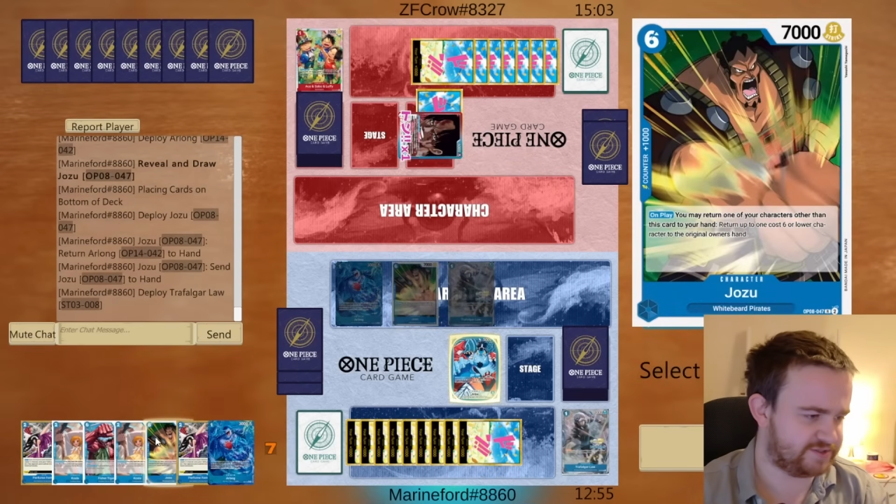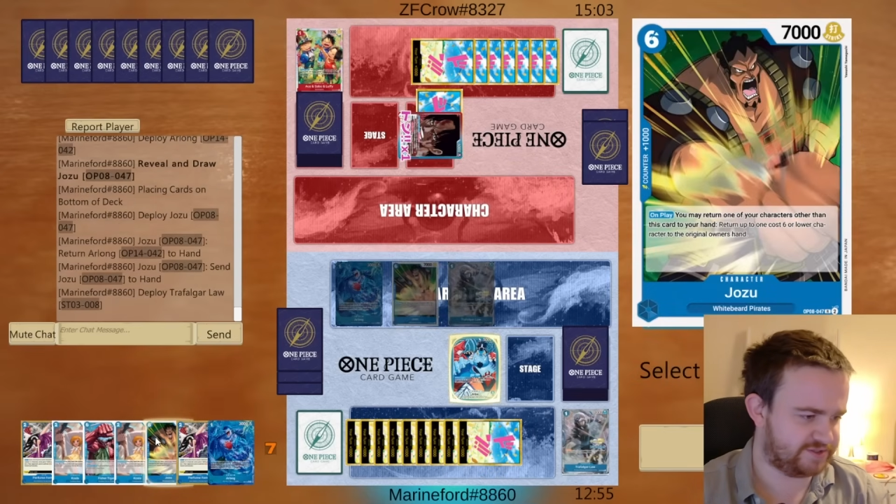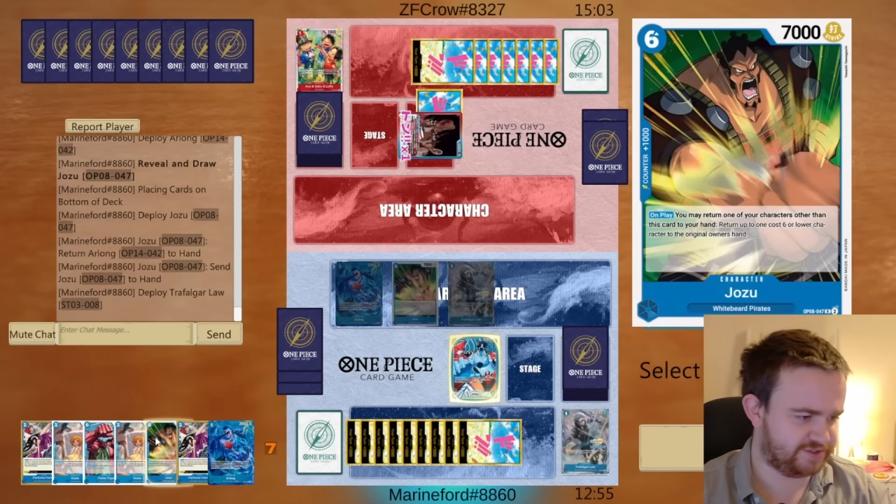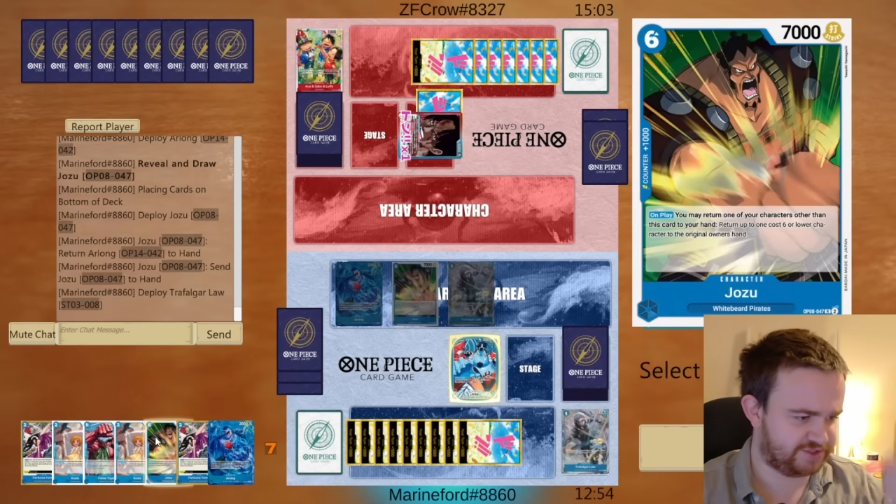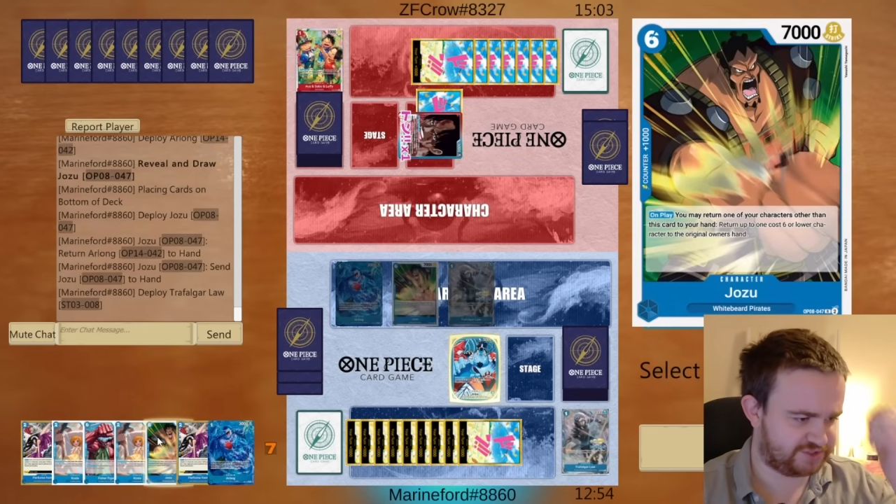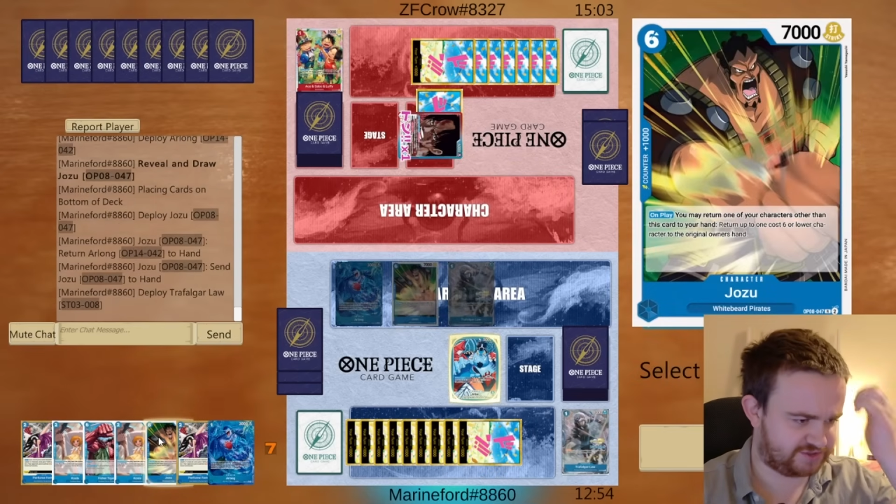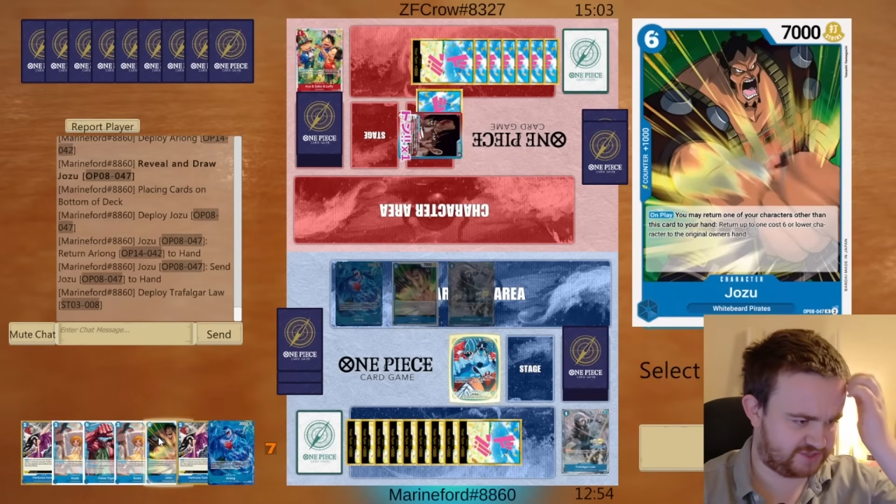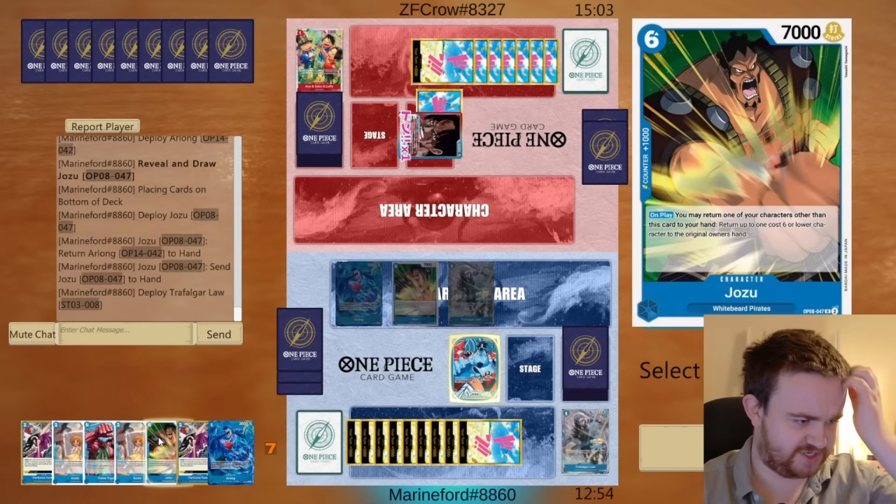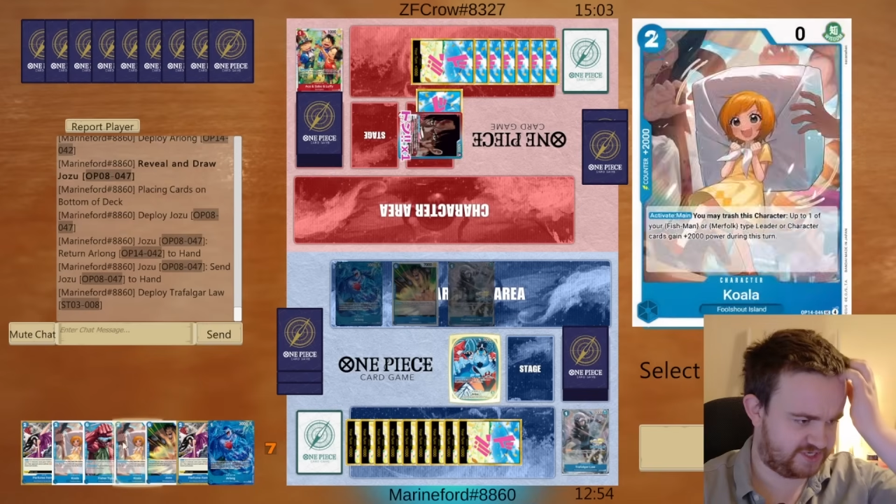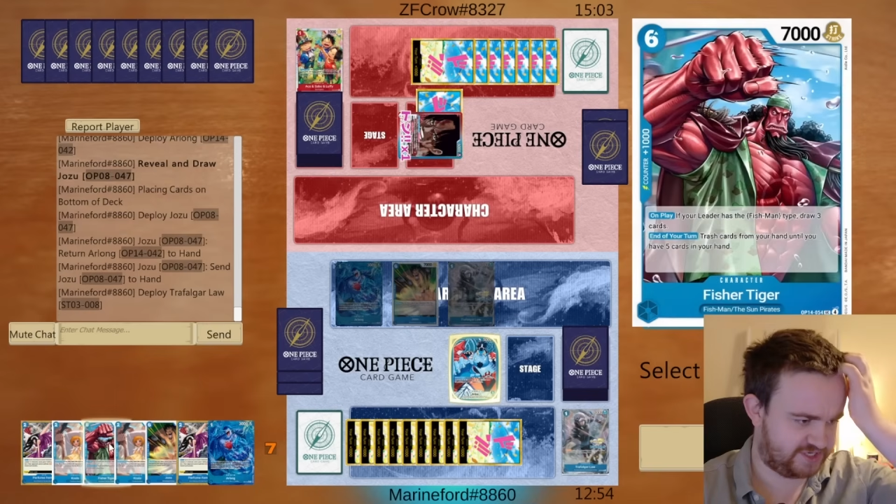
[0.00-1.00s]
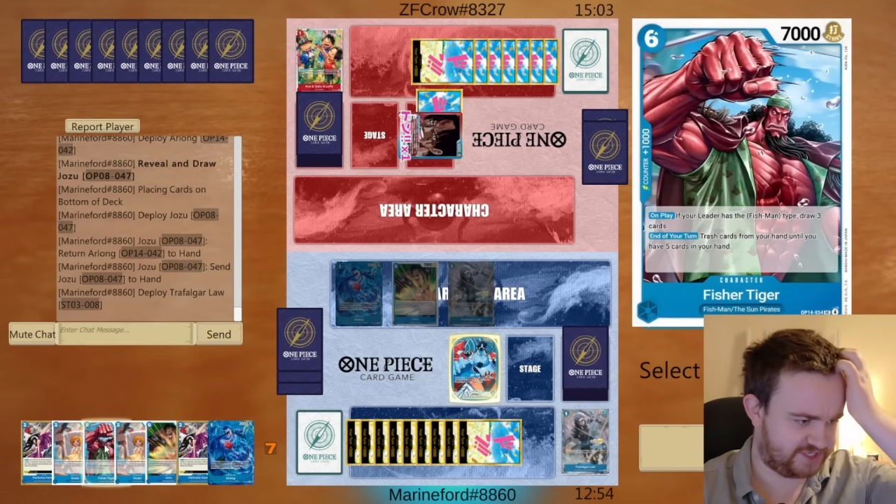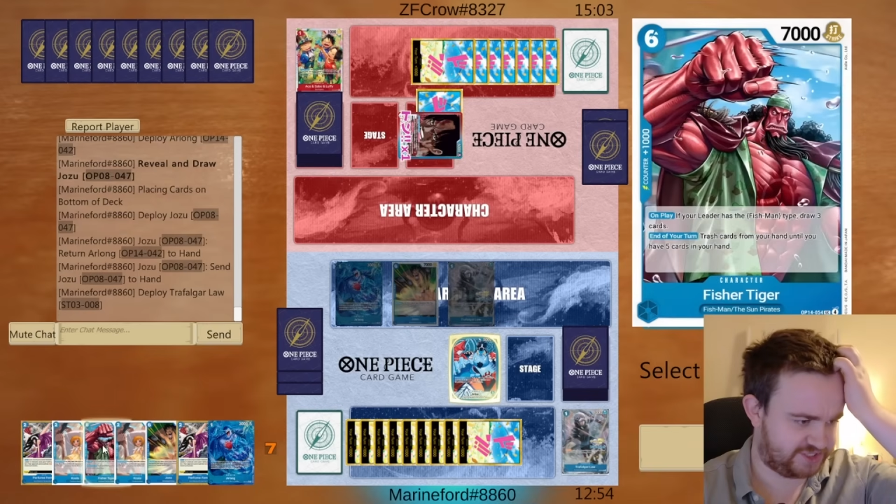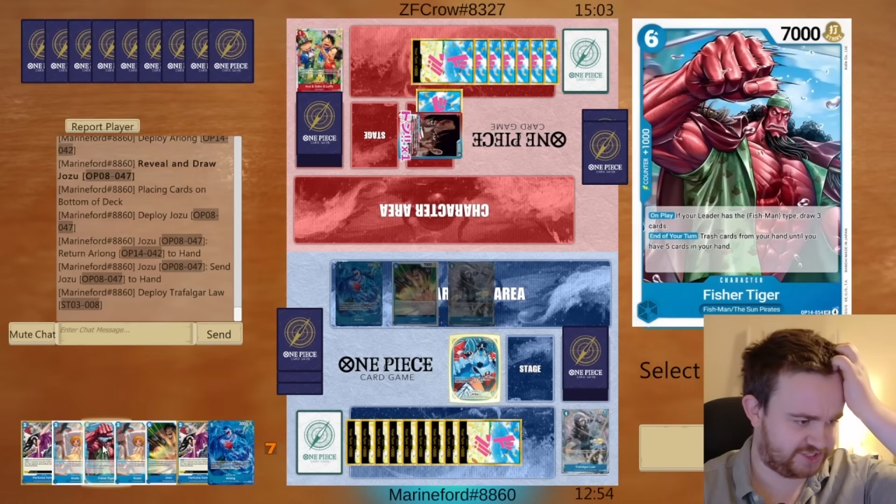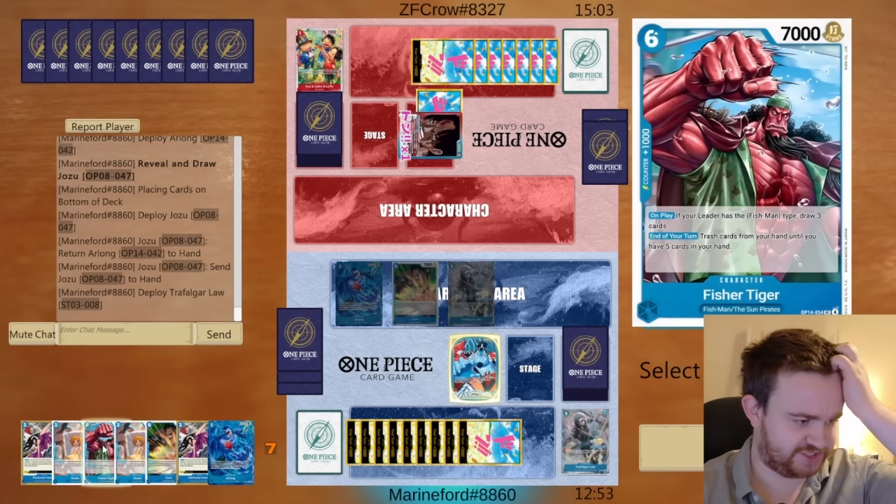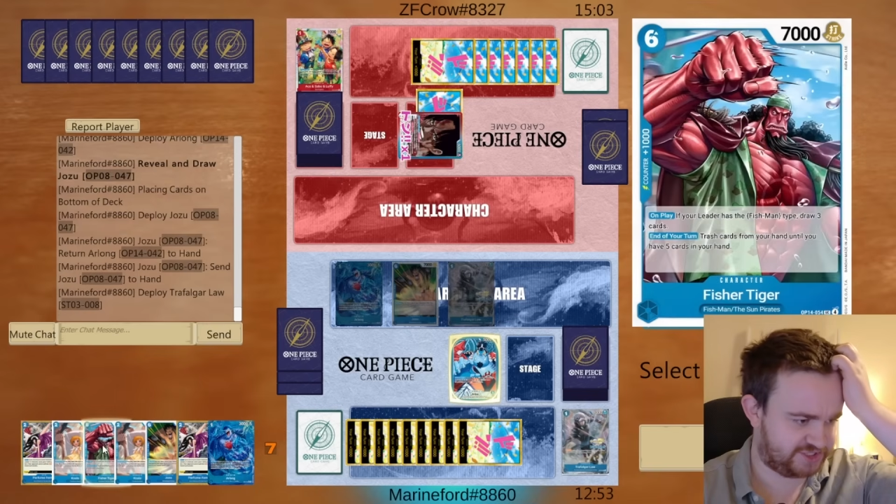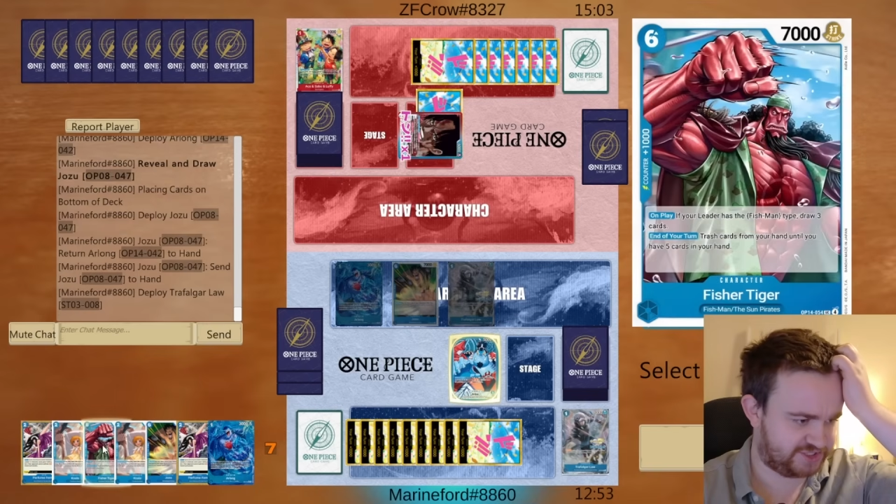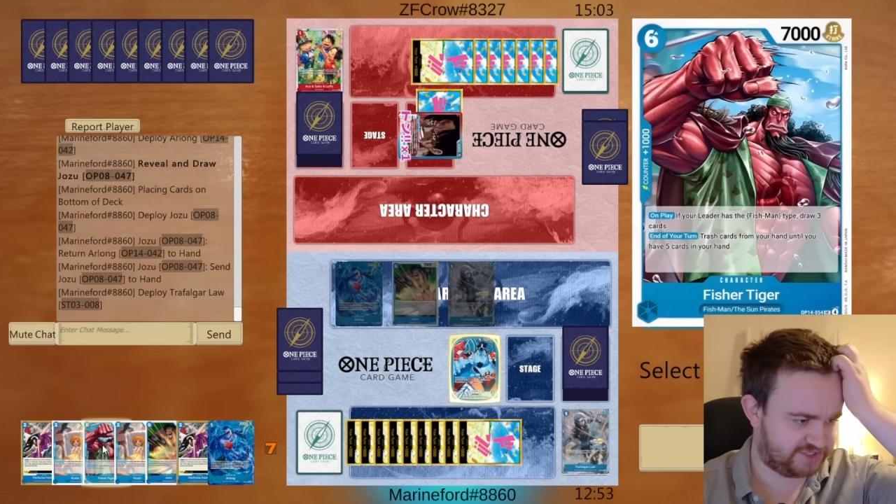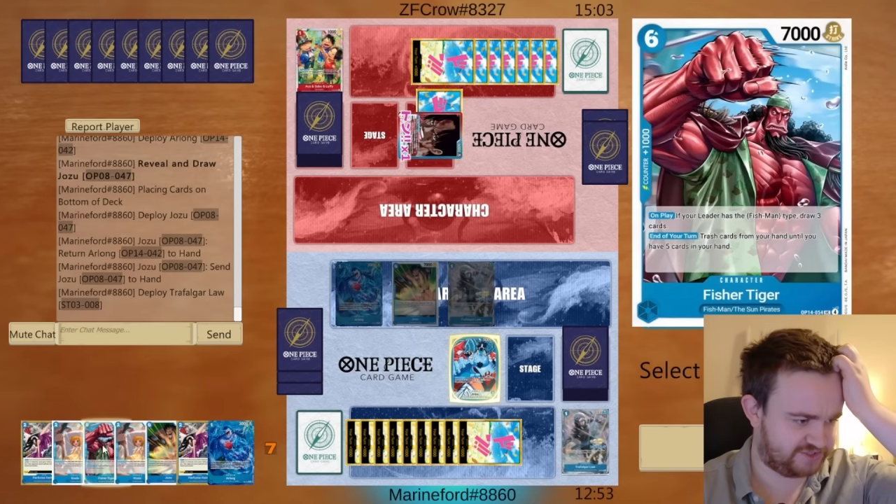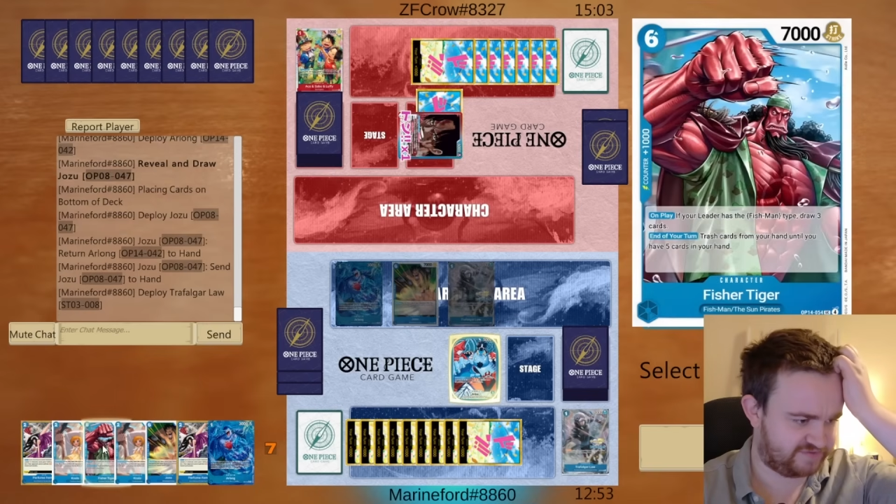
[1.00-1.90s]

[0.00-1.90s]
Gonna trash